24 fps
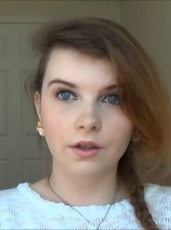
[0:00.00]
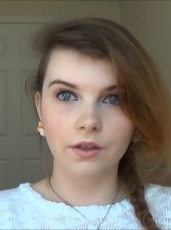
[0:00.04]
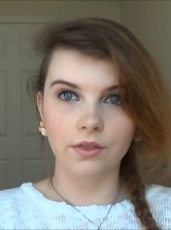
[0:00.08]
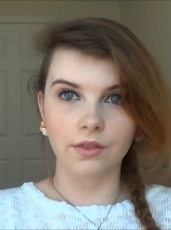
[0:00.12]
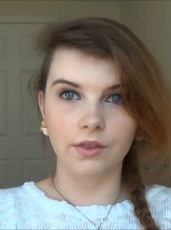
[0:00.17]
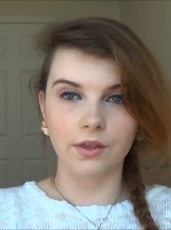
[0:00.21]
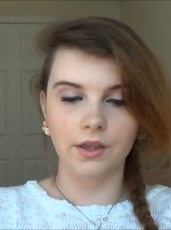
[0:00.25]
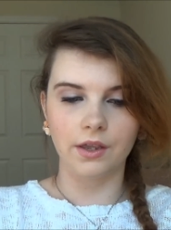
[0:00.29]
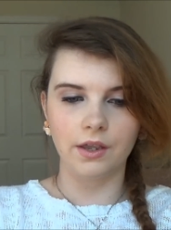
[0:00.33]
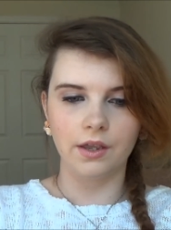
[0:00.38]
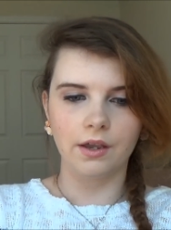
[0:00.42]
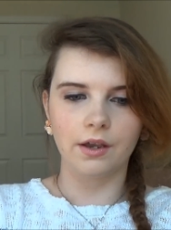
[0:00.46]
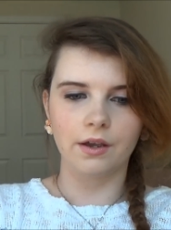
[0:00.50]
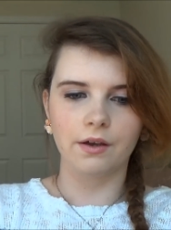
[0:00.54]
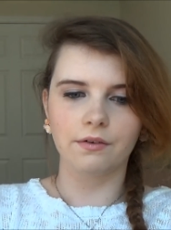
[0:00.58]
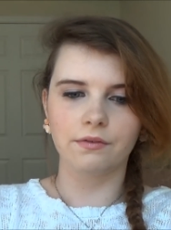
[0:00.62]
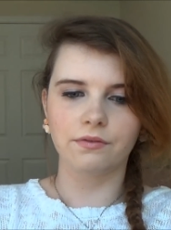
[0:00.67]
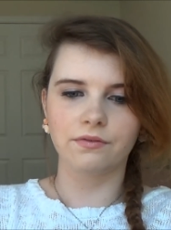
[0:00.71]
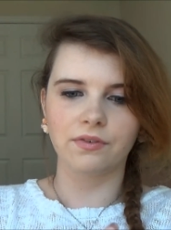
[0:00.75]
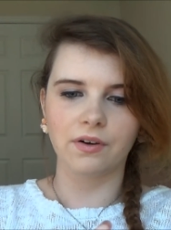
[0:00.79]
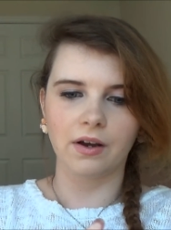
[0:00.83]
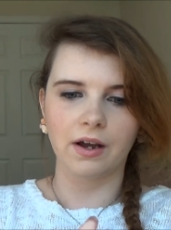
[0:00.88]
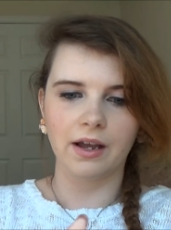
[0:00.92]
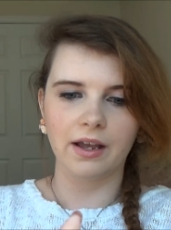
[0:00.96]
the
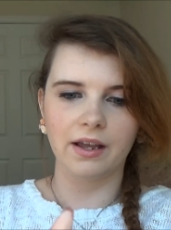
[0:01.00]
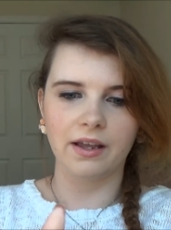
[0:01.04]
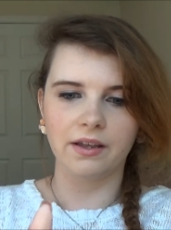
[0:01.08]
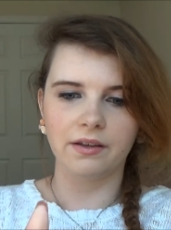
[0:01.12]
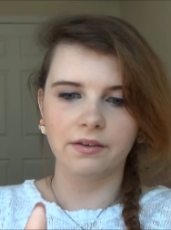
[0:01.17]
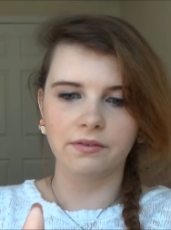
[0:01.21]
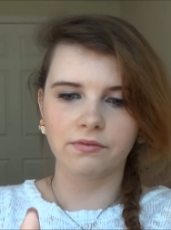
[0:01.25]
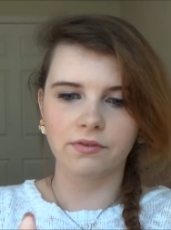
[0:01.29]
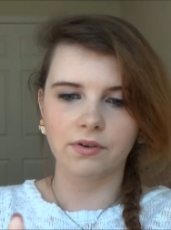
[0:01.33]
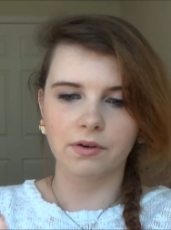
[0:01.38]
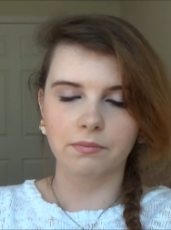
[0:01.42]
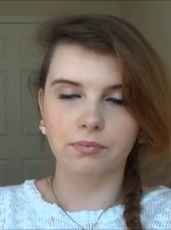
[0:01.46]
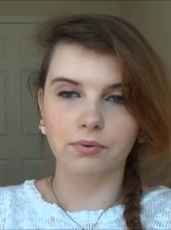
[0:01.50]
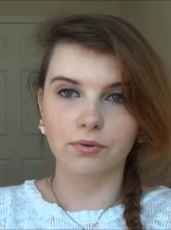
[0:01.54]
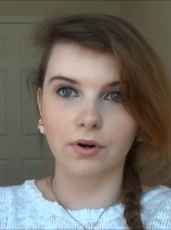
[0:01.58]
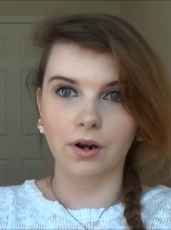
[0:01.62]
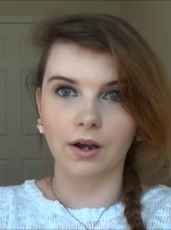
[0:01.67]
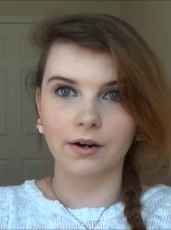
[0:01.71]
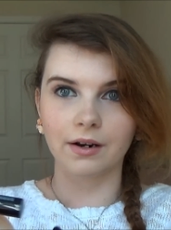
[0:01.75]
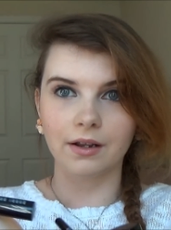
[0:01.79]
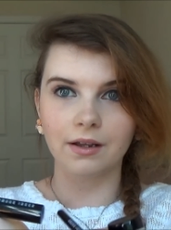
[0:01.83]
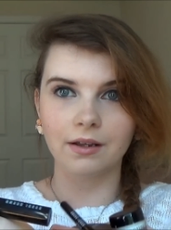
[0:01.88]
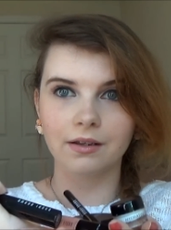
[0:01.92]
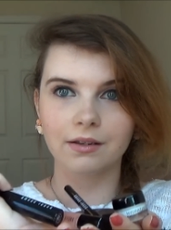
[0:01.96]
five
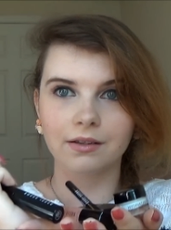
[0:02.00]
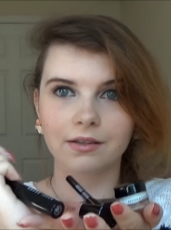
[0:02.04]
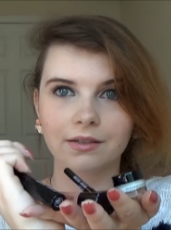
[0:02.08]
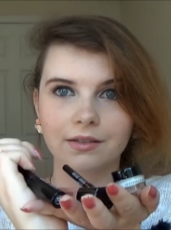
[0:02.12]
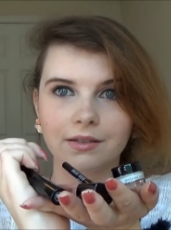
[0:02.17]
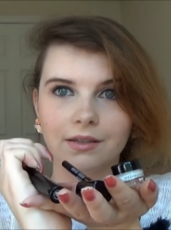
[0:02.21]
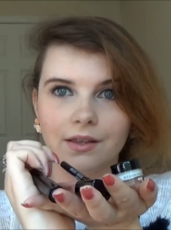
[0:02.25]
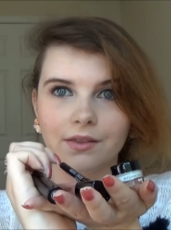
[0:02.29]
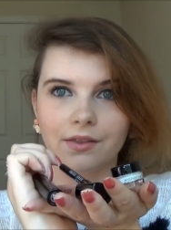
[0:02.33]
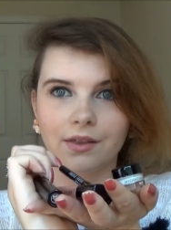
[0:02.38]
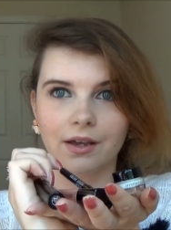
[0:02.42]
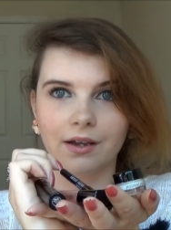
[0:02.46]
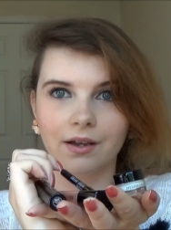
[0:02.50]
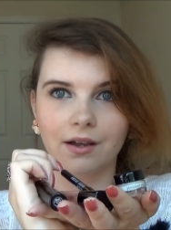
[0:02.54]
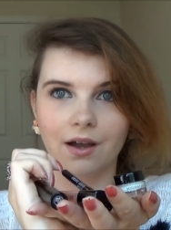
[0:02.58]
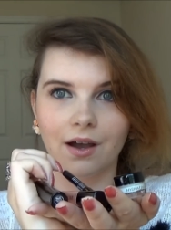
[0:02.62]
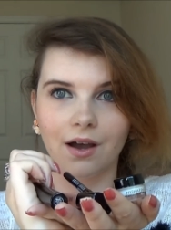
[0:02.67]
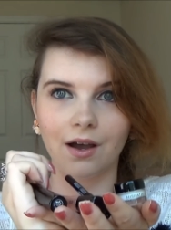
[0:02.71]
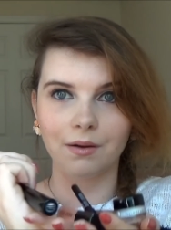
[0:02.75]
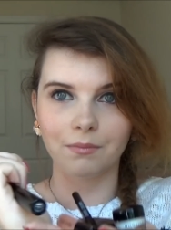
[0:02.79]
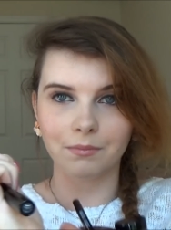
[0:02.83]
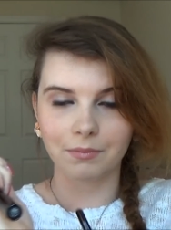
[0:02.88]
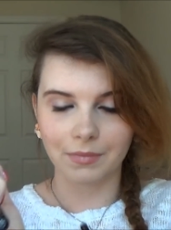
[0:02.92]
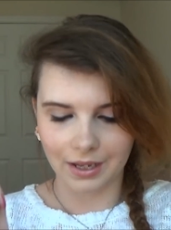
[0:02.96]
products that
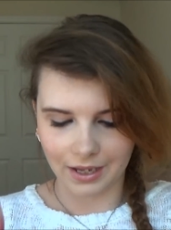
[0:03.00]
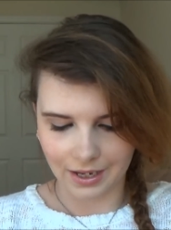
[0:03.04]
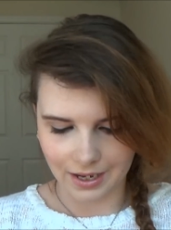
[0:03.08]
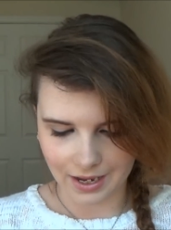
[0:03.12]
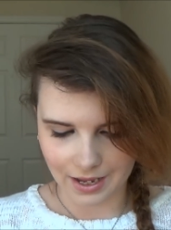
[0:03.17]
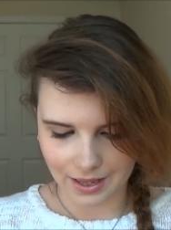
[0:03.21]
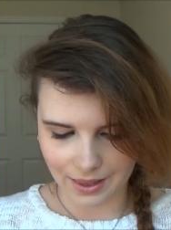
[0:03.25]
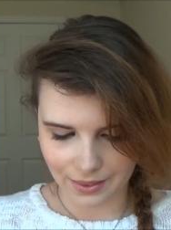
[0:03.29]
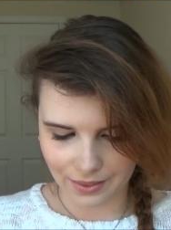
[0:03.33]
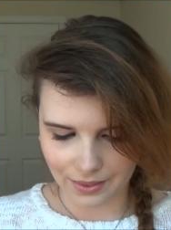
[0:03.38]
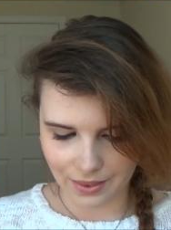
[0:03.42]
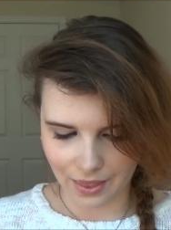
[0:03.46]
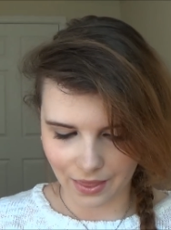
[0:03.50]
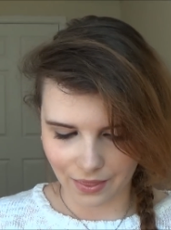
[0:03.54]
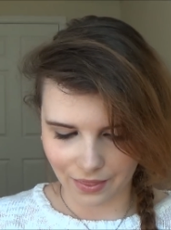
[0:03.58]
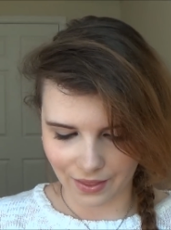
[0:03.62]
come in